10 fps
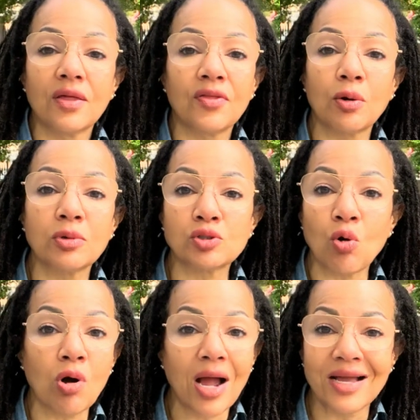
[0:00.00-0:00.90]
there was
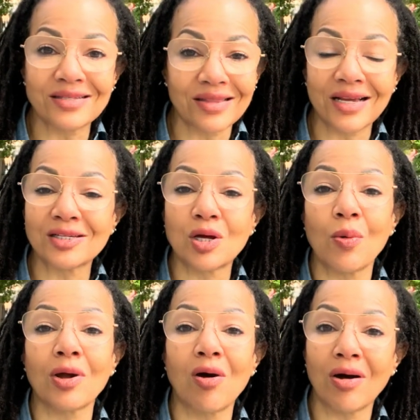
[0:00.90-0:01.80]
all kinds of things
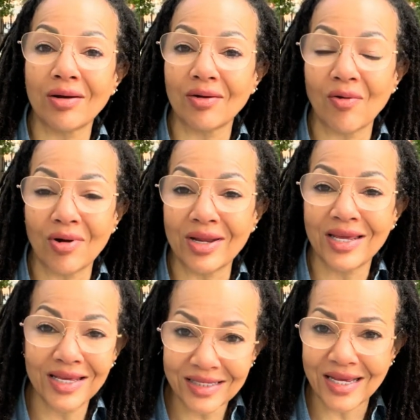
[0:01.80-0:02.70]
going on
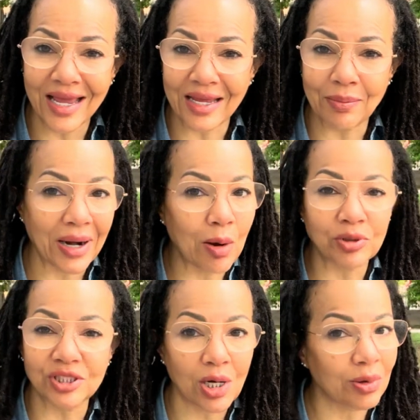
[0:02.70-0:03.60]
his end, but I
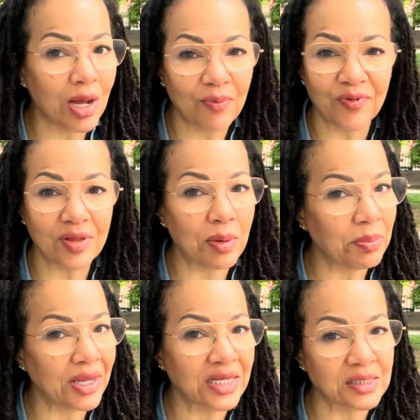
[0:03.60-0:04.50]
was showing up for them and
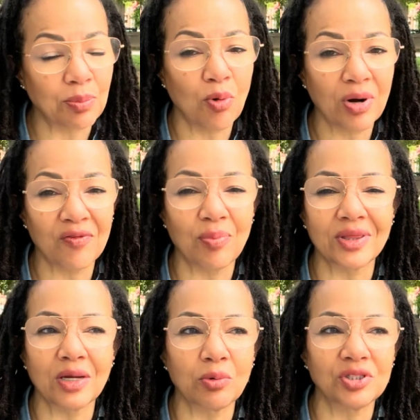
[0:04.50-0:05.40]
being supportive,
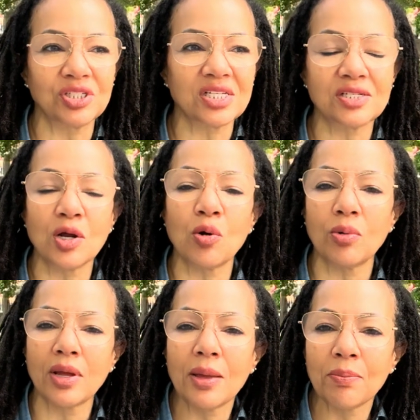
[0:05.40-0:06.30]
but there was just no
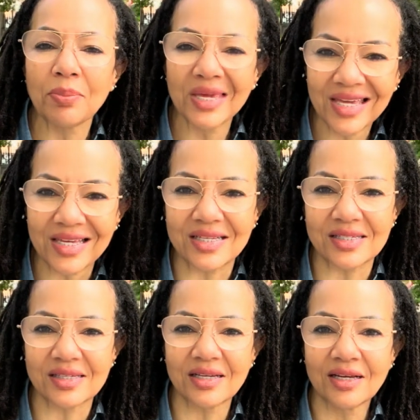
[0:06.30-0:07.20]

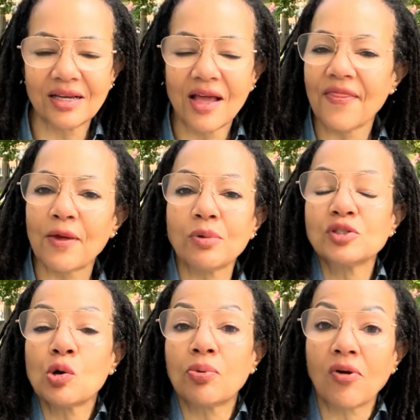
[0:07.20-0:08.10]
peace. There was
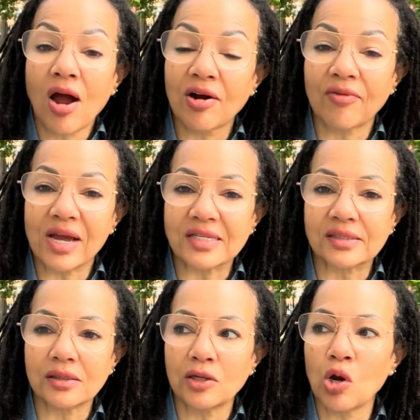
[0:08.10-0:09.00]
no
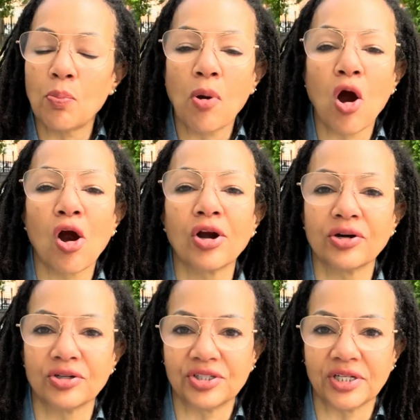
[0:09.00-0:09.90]
progress, no
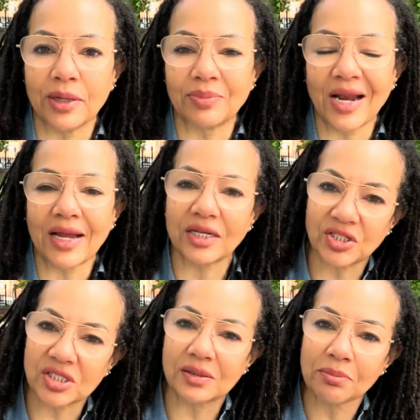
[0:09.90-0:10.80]
partnership that I could
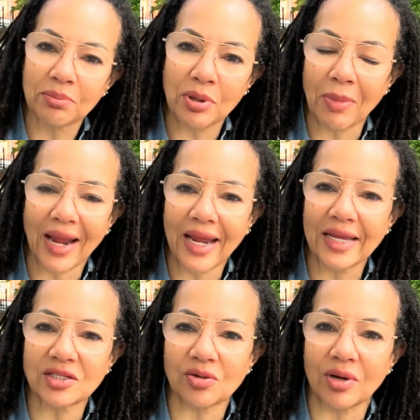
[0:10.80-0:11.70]
just put my
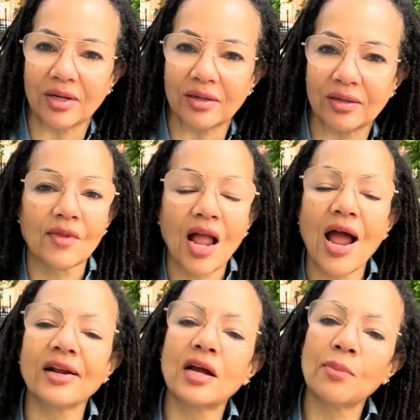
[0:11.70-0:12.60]
hands on.
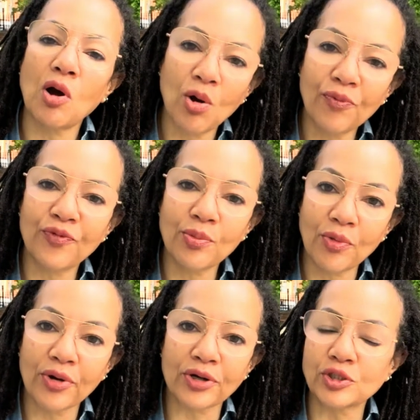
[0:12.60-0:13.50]
I'd come home from
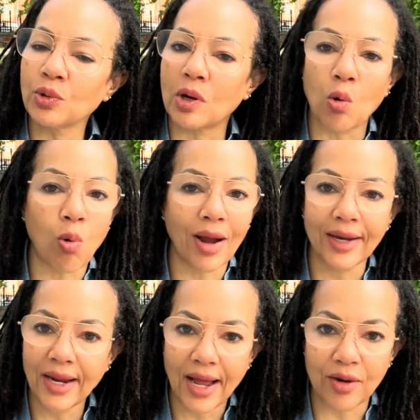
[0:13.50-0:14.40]
work to a
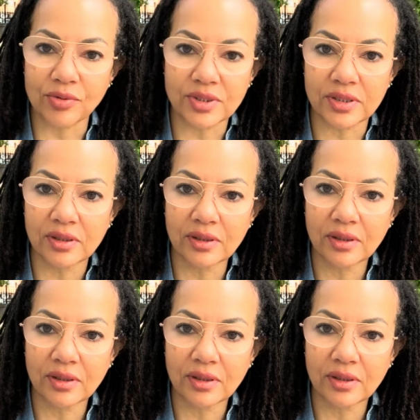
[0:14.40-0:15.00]
quiet house.